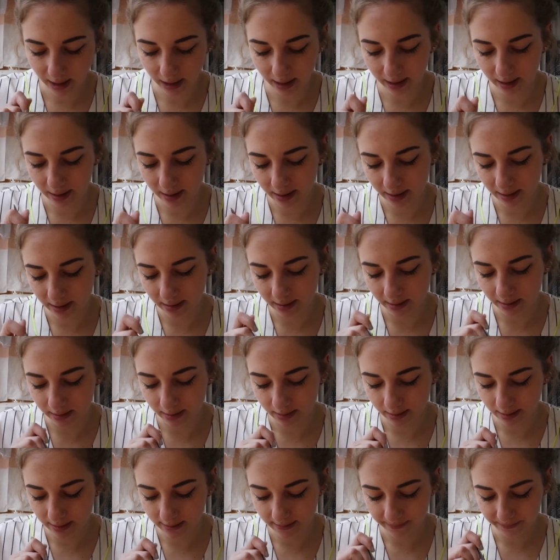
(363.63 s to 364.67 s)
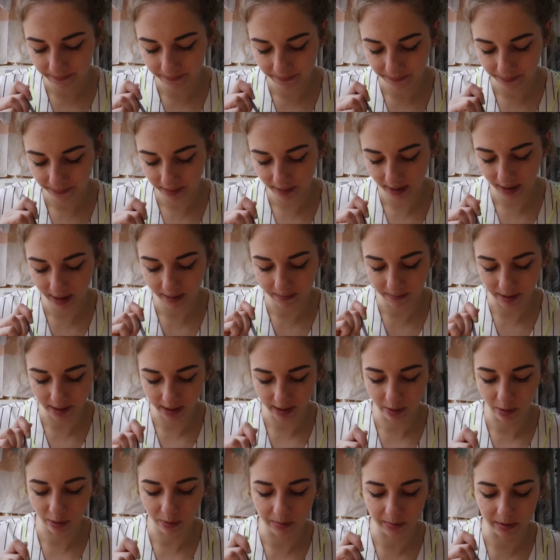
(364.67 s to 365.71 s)
and eat
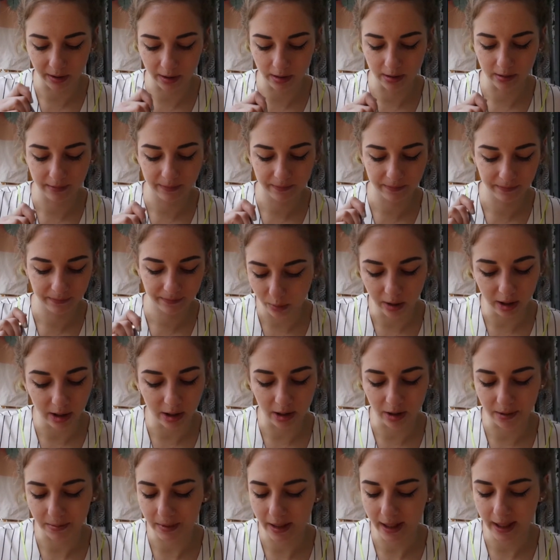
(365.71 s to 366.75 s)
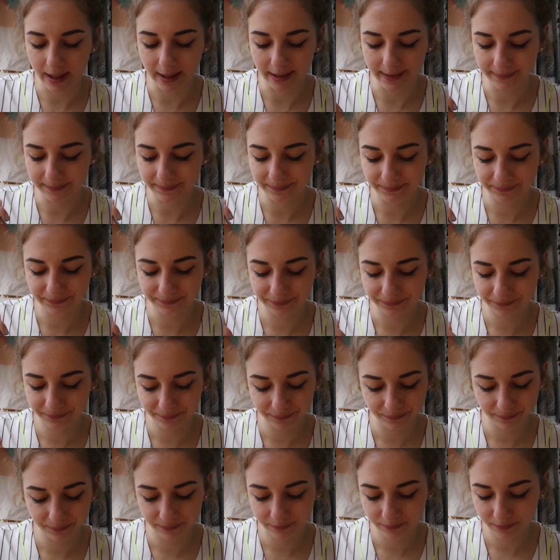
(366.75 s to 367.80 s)
my oatmeal weird man
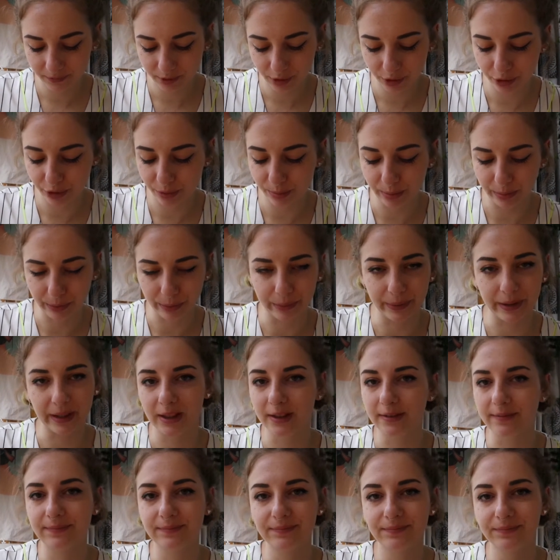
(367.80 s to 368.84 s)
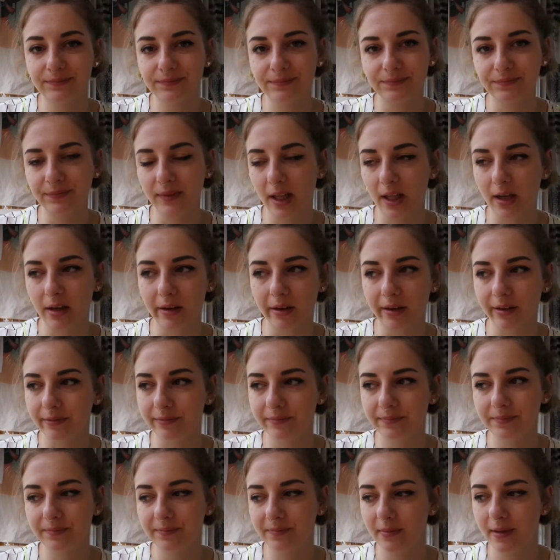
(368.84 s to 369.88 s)
super weird i don't know
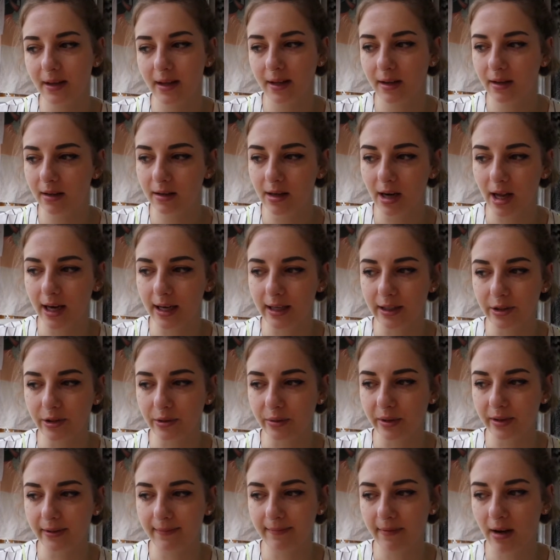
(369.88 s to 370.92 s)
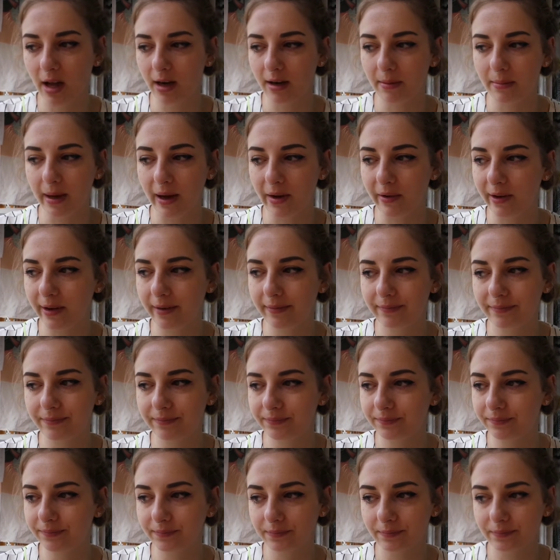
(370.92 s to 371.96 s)
not into it not about it
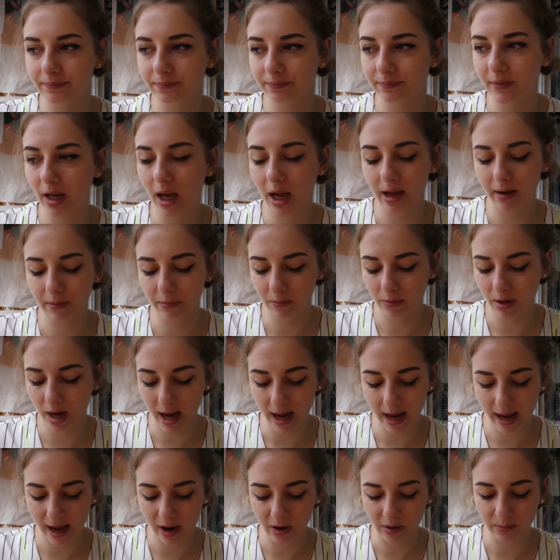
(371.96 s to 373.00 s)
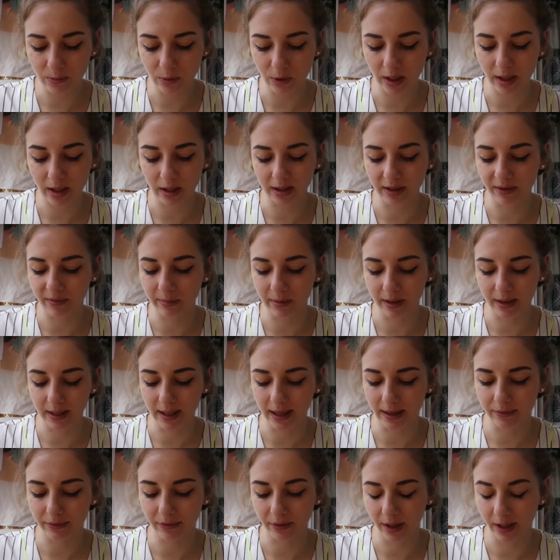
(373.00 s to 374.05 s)
not not how I'm trying to live my
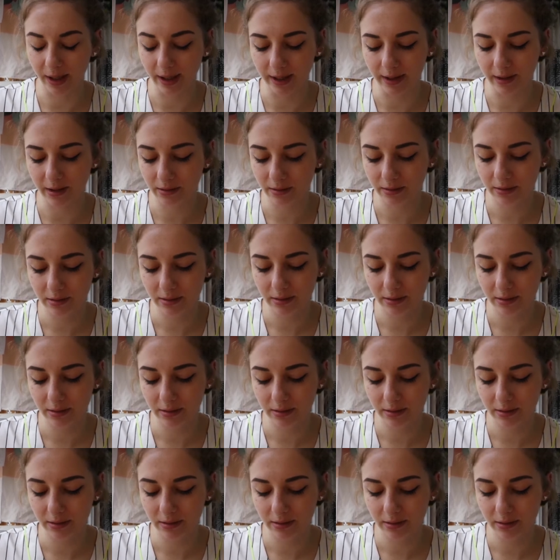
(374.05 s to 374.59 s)
life right now.